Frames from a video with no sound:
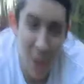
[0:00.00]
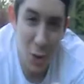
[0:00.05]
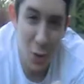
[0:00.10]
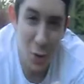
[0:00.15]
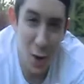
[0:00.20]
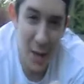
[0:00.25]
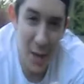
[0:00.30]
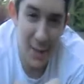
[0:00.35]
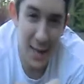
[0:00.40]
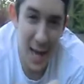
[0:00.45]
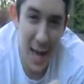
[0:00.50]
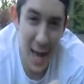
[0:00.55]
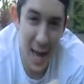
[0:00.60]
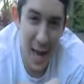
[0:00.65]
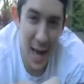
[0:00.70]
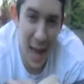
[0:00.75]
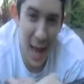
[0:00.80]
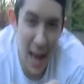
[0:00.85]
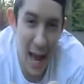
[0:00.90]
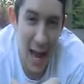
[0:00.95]

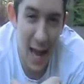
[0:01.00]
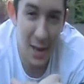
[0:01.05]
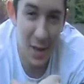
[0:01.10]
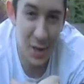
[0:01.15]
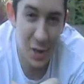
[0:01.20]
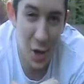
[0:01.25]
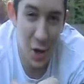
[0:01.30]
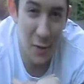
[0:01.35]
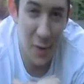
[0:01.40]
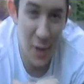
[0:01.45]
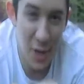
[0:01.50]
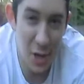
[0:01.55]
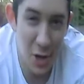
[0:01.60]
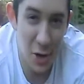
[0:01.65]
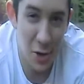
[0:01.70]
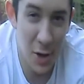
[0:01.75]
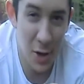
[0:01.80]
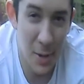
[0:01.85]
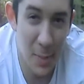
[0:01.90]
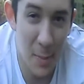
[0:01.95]
USA and the Soviet
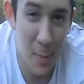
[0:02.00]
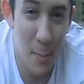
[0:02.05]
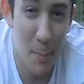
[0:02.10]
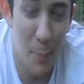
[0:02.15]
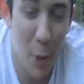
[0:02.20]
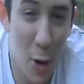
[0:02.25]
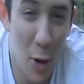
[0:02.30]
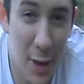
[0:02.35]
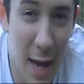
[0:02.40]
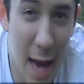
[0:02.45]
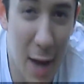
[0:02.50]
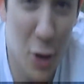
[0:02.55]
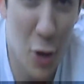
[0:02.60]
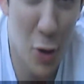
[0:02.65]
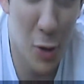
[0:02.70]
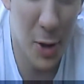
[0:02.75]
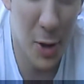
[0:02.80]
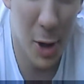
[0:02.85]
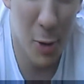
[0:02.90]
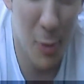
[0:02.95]
Union both had
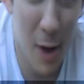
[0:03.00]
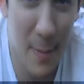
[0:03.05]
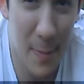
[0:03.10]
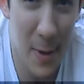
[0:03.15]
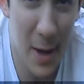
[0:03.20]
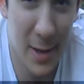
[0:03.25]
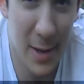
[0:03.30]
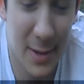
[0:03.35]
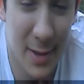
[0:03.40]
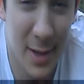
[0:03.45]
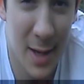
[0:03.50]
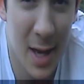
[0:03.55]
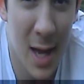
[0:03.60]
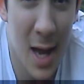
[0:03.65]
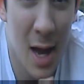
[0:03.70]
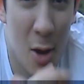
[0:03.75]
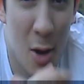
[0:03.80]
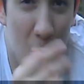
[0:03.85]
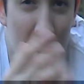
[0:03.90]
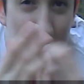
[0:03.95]
nuclear weapons,
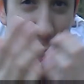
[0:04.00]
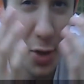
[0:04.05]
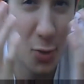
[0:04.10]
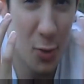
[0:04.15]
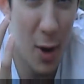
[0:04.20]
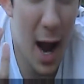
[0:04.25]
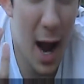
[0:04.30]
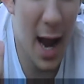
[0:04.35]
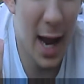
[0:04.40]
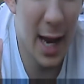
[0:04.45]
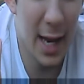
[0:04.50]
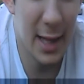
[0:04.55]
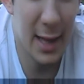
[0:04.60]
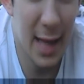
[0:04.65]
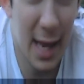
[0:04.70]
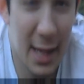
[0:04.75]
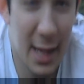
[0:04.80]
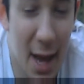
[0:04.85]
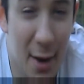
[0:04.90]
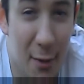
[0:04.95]
which is why
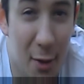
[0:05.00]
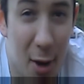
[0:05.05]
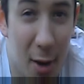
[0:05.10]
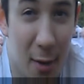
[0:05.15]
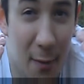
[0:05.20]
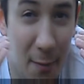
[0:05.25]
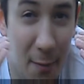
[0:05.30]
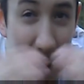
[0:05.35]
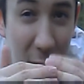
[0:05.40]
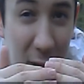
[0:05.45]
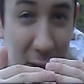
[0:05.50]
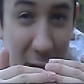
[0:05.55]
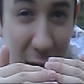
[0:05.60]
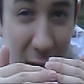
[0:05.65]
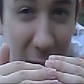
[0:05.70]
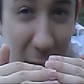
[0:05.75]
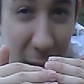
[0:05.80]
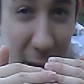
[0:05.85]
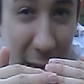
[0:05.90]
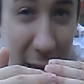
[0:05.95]
they never
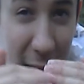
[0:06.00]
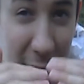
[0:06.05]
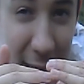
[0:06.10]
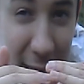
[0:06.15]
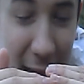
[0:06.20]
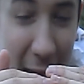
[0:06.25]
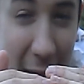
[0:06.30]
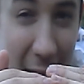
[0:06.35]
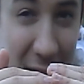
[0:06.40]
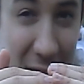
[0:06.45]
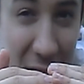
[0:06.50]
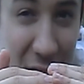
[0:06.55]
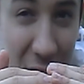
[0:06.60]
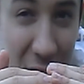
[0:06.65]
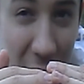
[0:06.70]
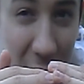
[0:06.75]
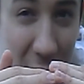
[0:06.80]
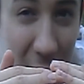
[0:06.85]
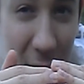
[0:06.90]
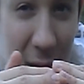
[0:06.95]
physically attacked
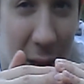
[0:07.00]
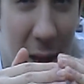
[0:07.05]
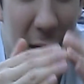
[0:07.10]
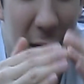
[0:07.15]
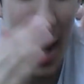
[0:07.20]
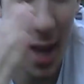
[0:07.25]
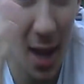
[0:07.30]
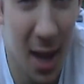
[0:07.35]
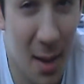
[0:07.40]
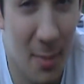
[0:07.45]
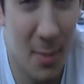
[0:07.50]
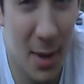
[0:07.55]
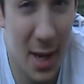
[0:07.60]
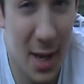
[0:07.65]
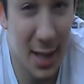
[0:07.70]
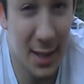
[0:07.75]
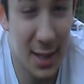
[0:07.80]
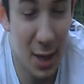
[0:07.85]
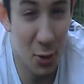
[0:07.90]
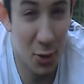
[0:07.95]
each other,
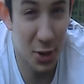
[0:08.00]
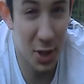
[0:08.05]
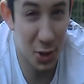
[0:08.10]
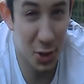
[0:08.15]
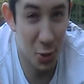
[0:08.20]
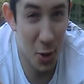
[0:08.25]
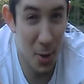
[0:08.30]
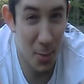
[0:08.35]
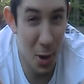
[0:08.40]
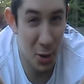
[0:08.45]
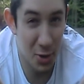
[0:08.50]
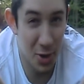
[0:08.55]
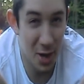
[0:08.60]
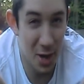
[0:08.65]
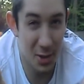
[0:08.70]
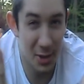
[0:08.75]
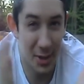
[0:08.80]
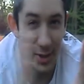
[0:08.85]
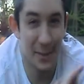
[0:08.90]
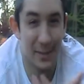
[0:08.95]
because it would destroy both
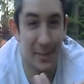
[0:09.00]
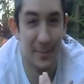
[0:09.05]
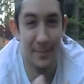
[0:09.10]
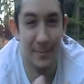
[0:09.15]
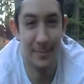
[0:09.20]
countries.